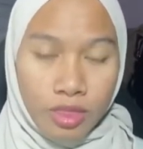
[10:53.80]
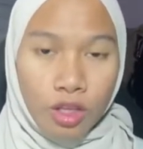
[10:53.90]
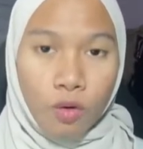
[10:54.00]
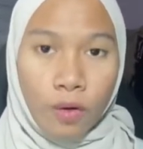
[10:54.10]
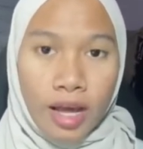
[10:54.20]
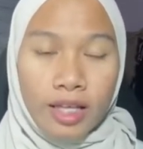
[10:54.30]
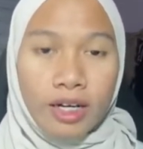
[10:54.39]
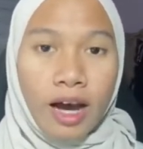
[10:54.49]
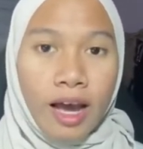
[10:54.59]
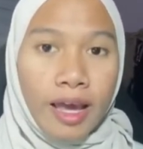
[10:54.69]
While
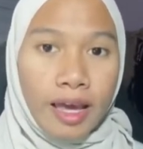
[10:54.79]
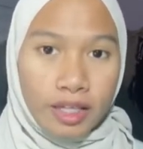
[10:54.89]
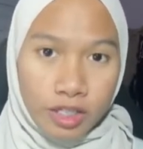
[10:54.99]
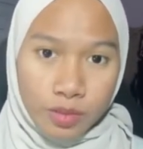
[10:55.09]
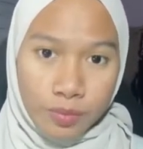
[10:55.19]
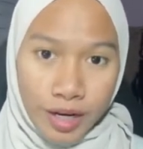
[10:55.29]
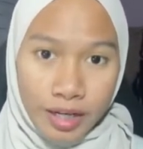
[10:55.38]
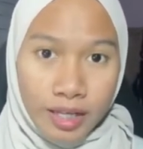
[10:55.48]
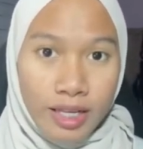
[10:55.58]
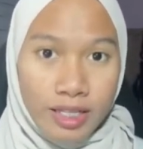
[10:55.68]
a high ankle sprain
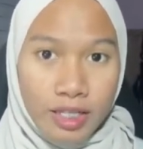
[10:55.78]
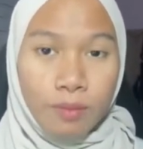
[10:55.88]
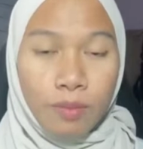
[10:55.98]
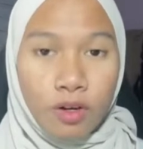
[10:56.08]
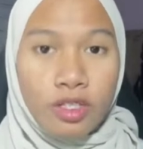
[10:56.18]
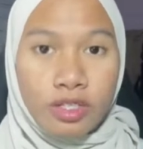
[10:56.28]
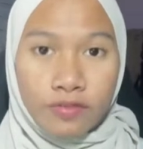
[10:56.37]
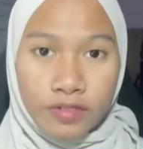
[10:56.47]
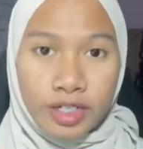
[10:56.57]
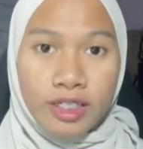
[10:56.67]
is a more
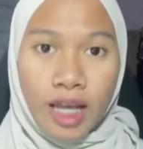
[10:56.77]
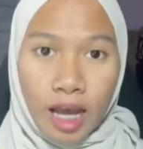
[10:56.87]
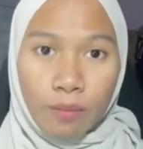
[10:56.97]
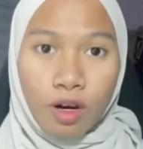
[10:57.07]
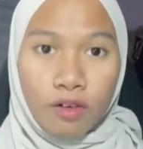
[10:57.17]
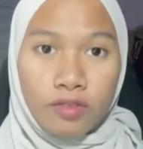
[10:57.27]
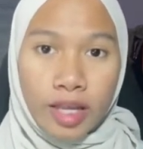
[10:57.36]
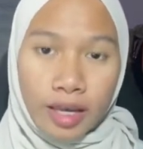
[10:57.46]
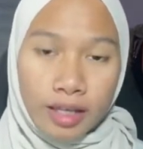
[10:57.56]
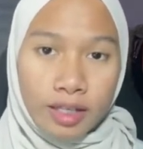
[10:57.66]
severe type of
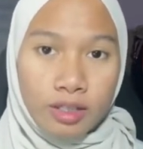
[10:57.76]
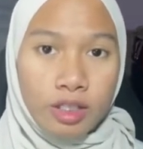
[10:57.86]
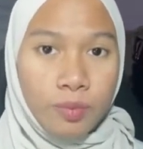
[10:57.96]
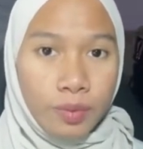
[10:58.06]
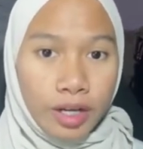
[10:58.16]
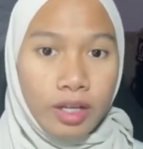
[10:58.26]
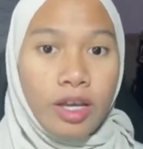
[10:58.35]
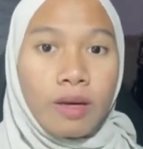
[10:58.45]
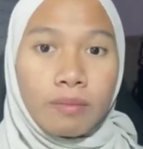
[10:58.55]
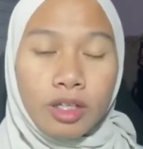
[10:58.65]
ankle sprain
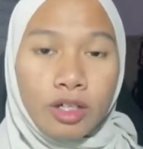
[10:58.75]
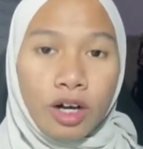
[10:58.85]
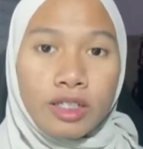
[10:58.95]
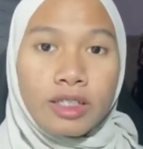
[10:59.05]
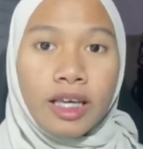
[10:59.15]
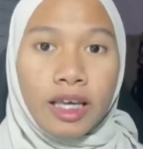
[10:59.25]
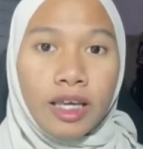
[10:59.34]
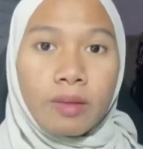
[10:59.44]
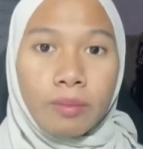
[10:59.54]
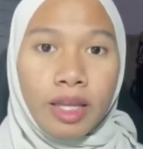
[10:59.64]
because
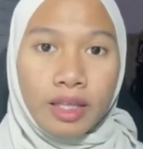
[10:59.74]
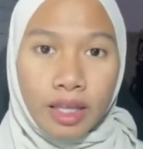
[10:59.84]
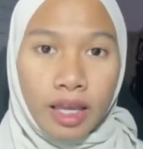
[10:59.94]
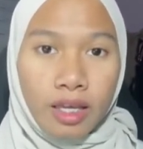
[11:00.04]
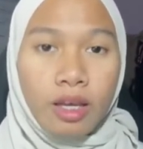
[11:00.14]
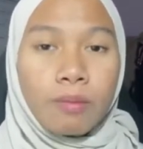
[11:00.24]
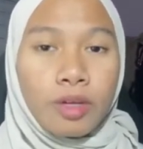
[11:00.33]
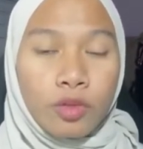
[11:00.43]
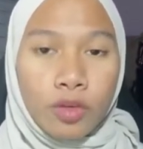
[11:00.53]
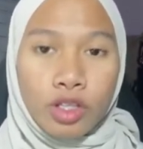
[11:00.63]
it may take
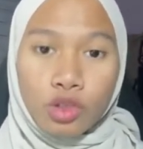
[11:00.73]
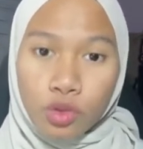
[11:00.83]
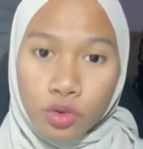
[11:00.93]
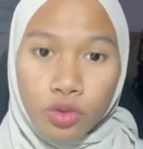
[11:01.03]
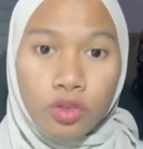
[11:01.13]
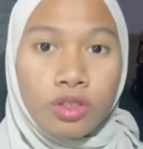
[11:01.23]
between 2